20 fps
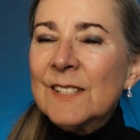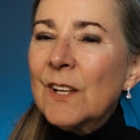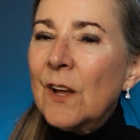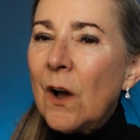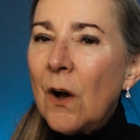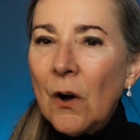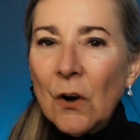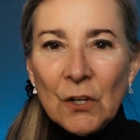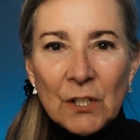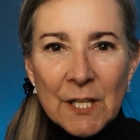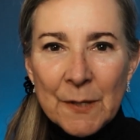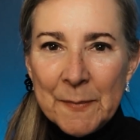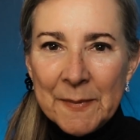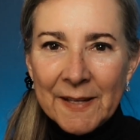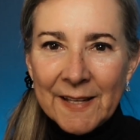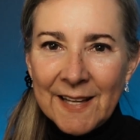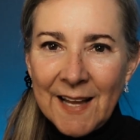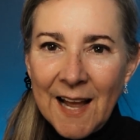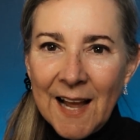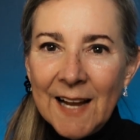the
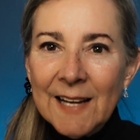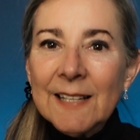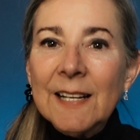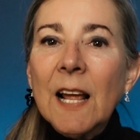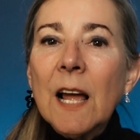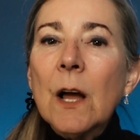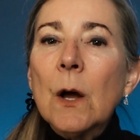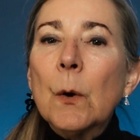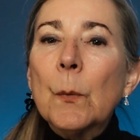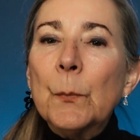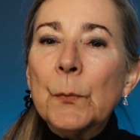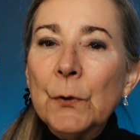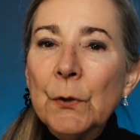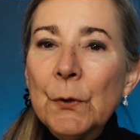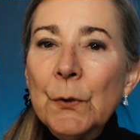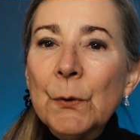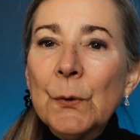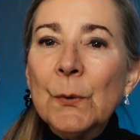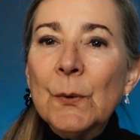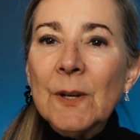ultimate guide to help
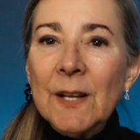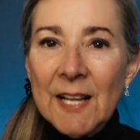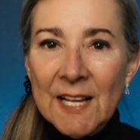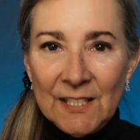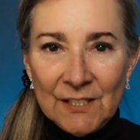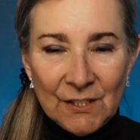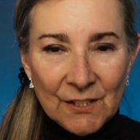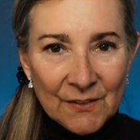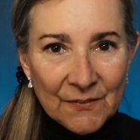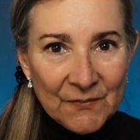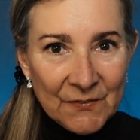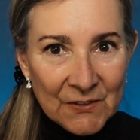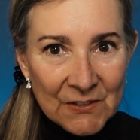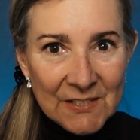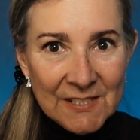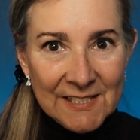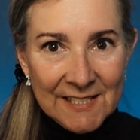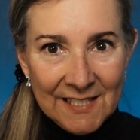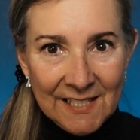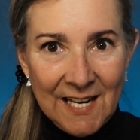you land your
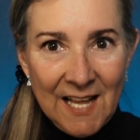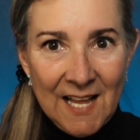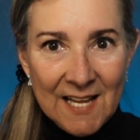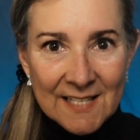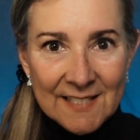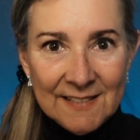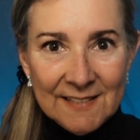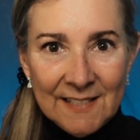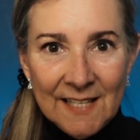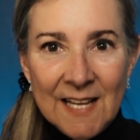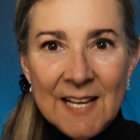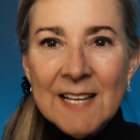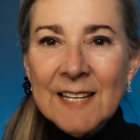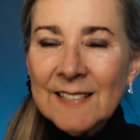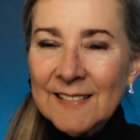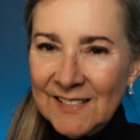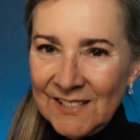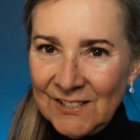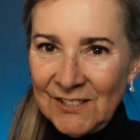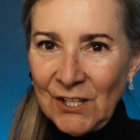first client
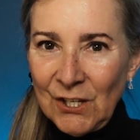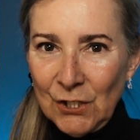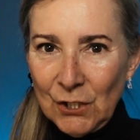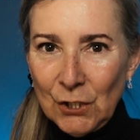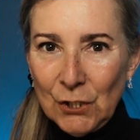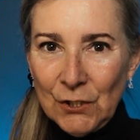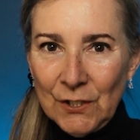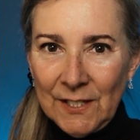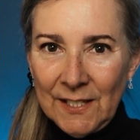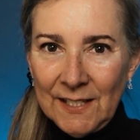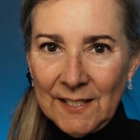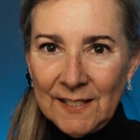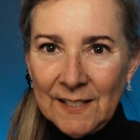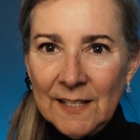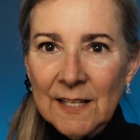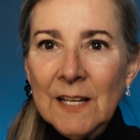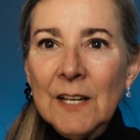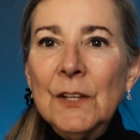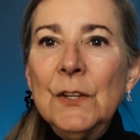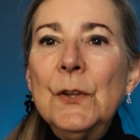and start
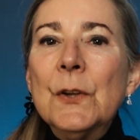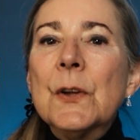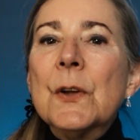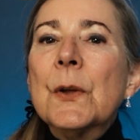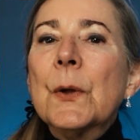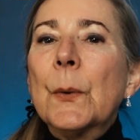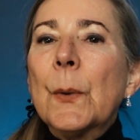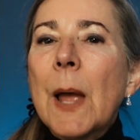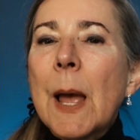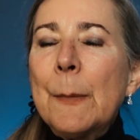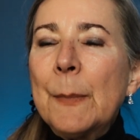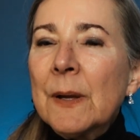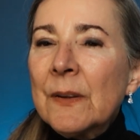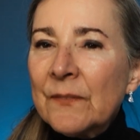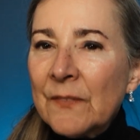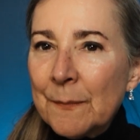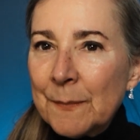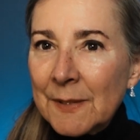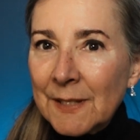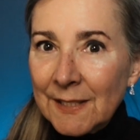earning. You can grab it
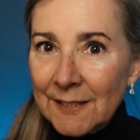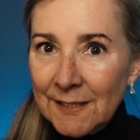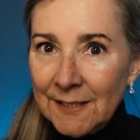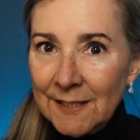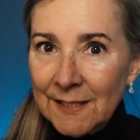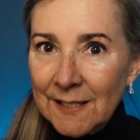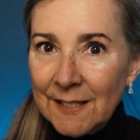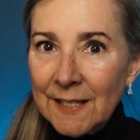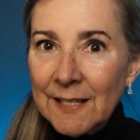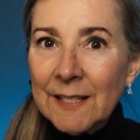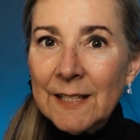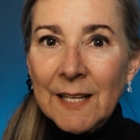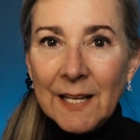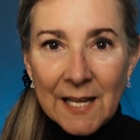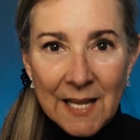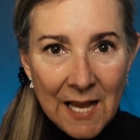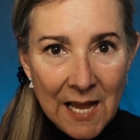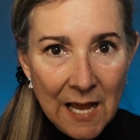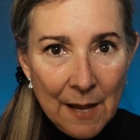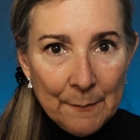from the link in the
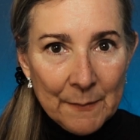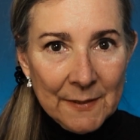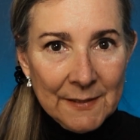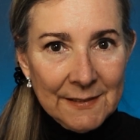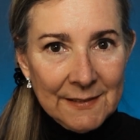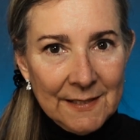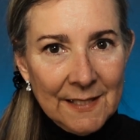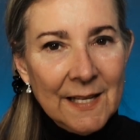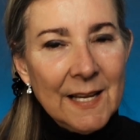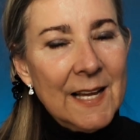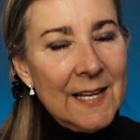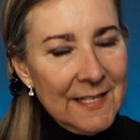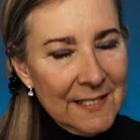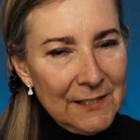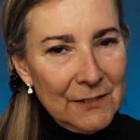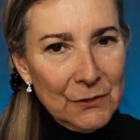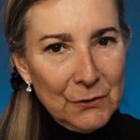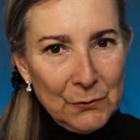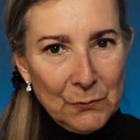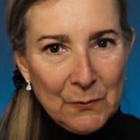comment in the
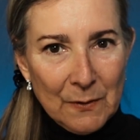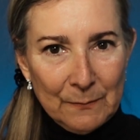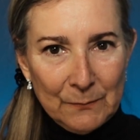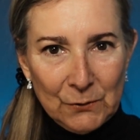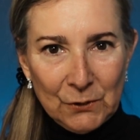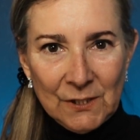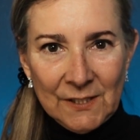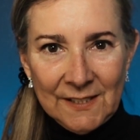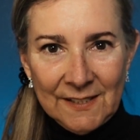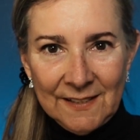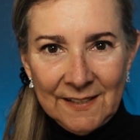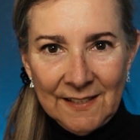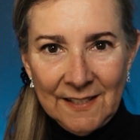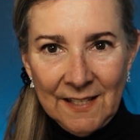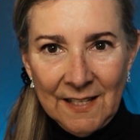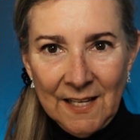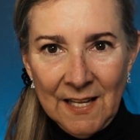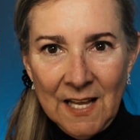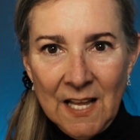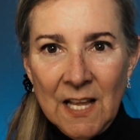description.
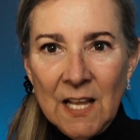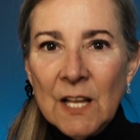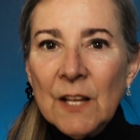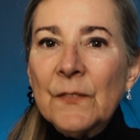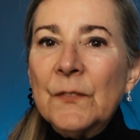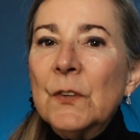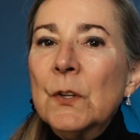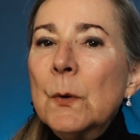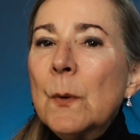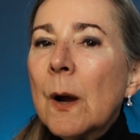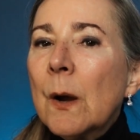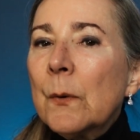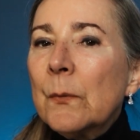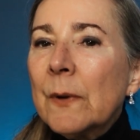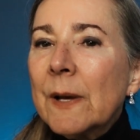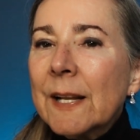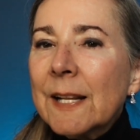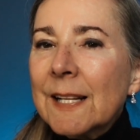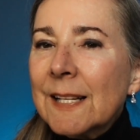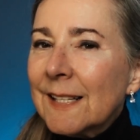If you are
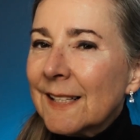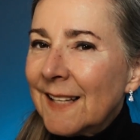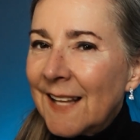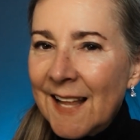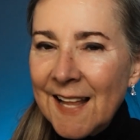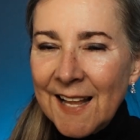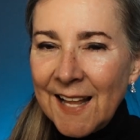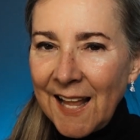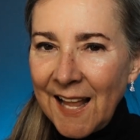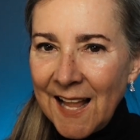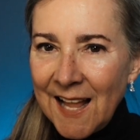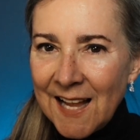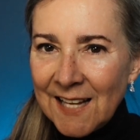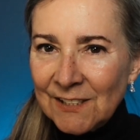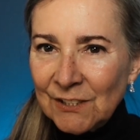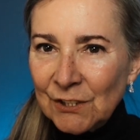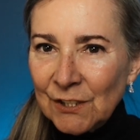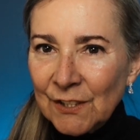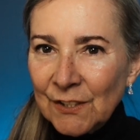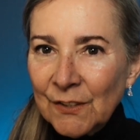ready to take
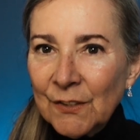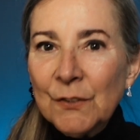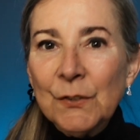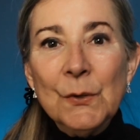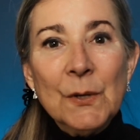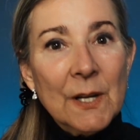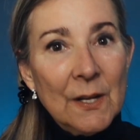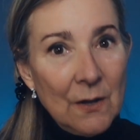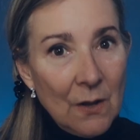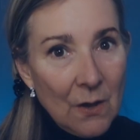action, you can